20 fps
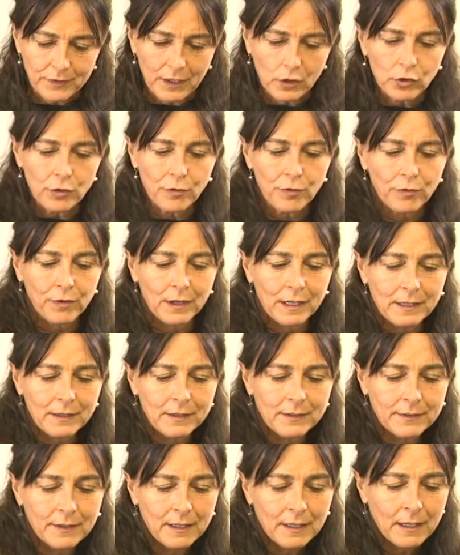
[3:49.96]
that you
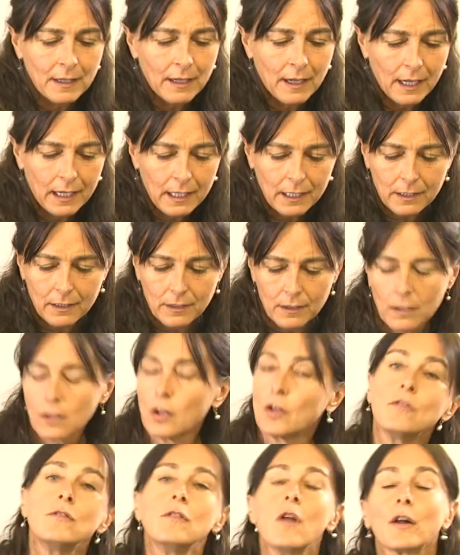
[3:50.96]
find in
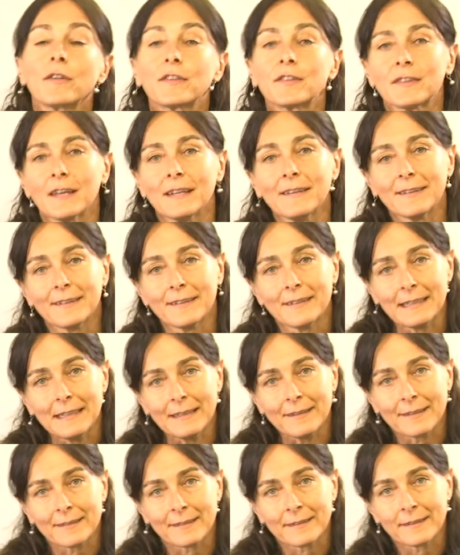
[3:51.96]
nuts and
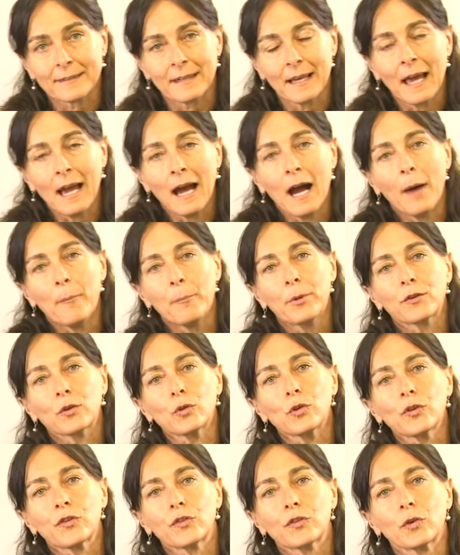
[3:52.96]
seeds, but
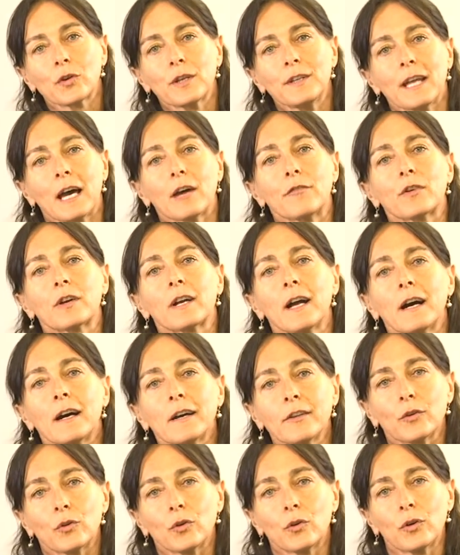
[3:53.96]
also in
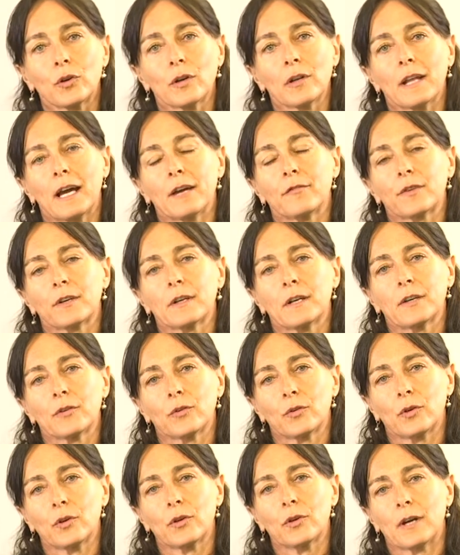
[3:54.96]
avocado oil,
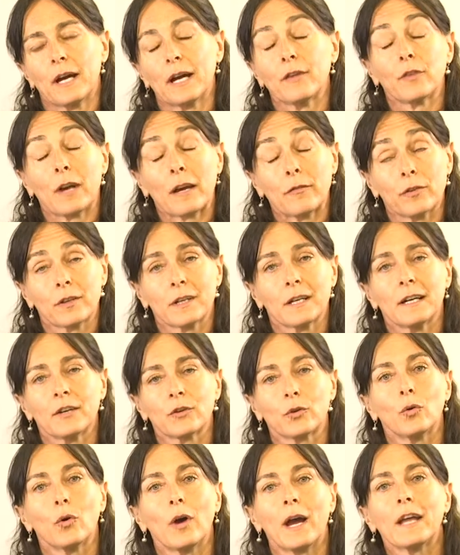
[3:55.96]

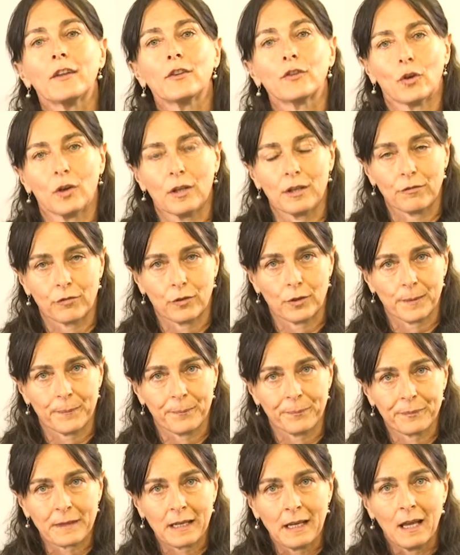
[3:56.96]
avocado and olive oil.
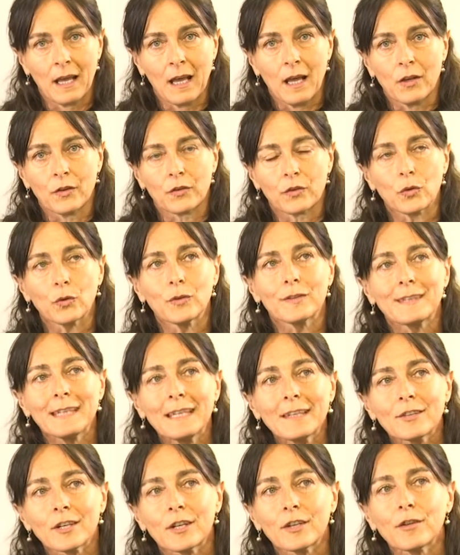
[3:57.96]
So
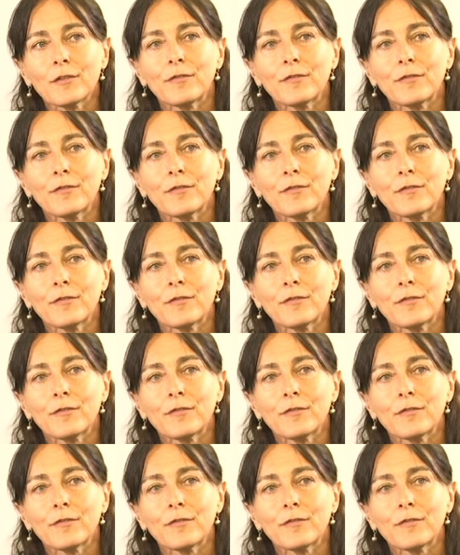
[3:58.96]
these are the